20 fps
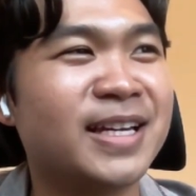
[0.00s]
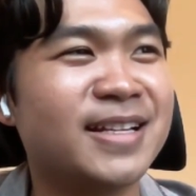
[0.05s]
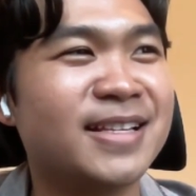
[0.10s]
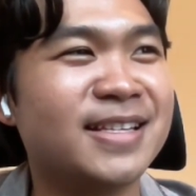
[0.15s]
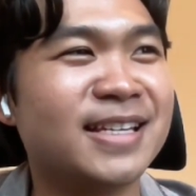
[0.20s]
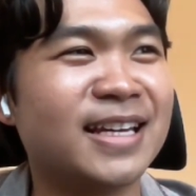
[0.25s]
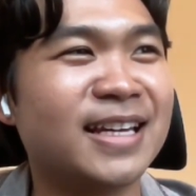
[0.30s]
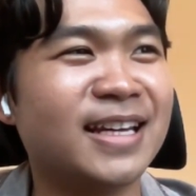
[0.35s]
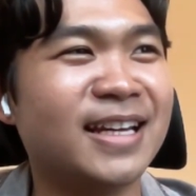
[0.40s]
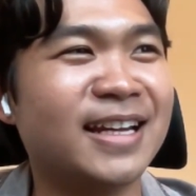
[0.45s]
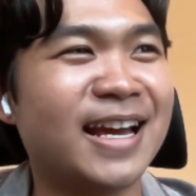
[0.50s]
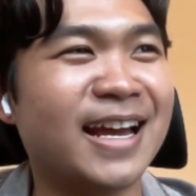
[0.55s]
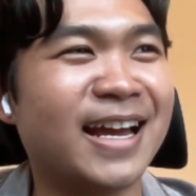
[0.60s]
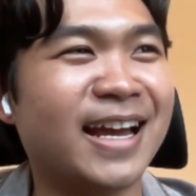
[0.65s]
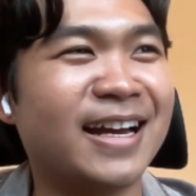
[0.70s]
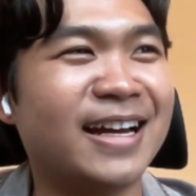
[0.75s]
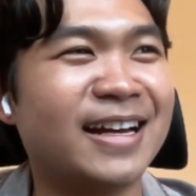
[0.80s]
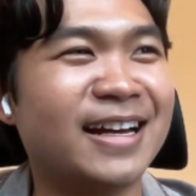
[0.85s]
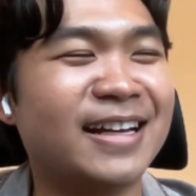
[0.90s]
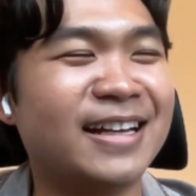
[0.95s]
kids in
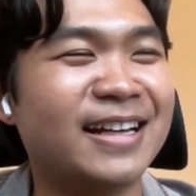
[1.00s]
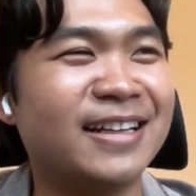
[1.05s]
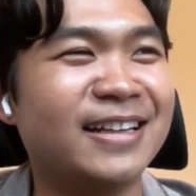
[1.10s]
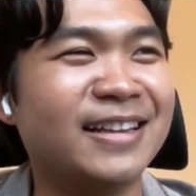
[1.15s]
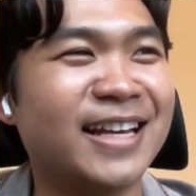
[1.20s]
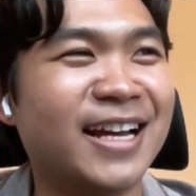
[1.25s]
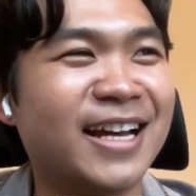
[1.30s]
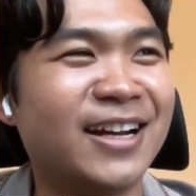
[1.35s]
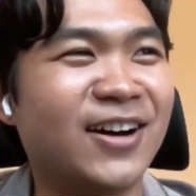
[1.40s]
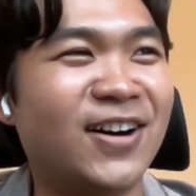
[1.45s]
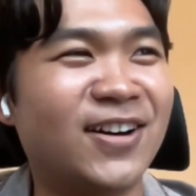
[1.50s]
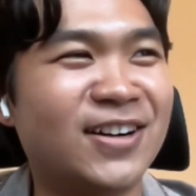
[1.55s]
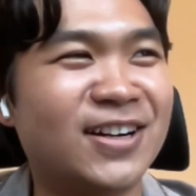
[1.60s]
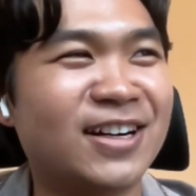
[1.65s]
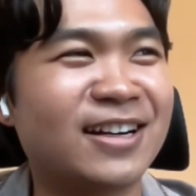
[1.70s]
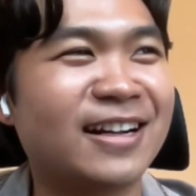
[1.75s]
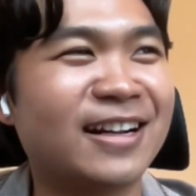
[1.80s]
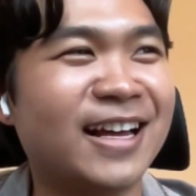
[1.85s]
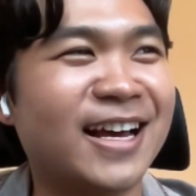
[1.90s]
that honor